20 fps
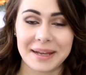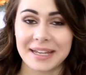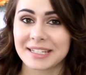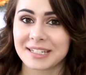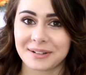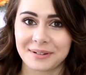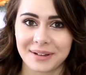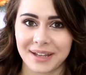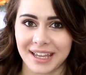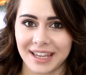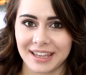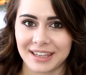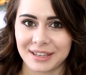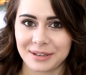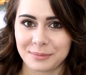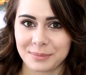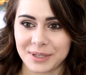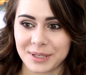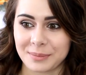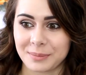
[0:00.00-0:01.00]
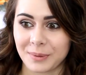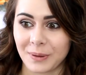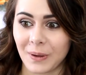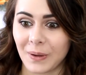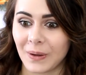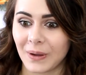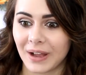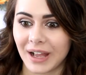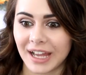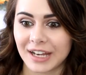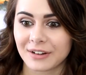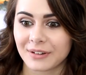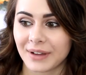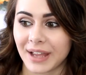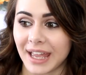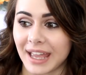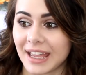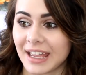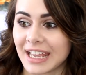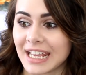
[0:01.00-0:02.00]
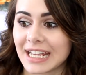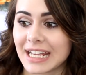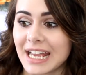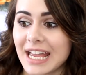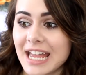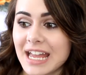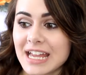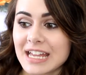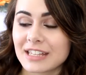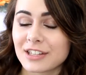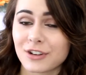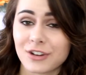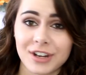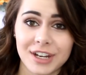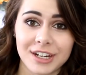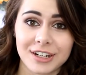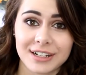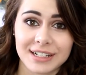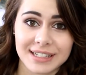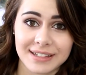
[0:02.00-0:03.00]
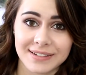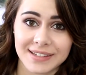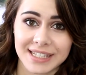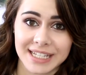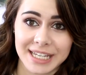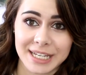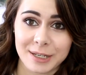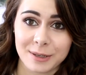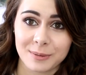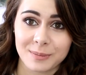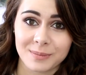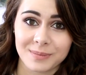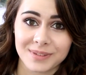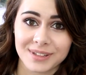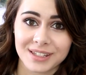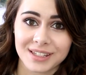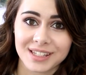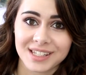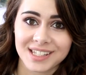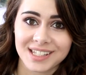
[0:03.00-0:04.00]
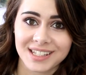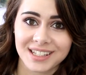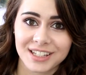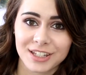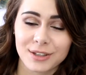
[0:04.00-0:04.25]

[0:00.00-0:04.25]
I don't hate you people. I don't hate the creators of Sims.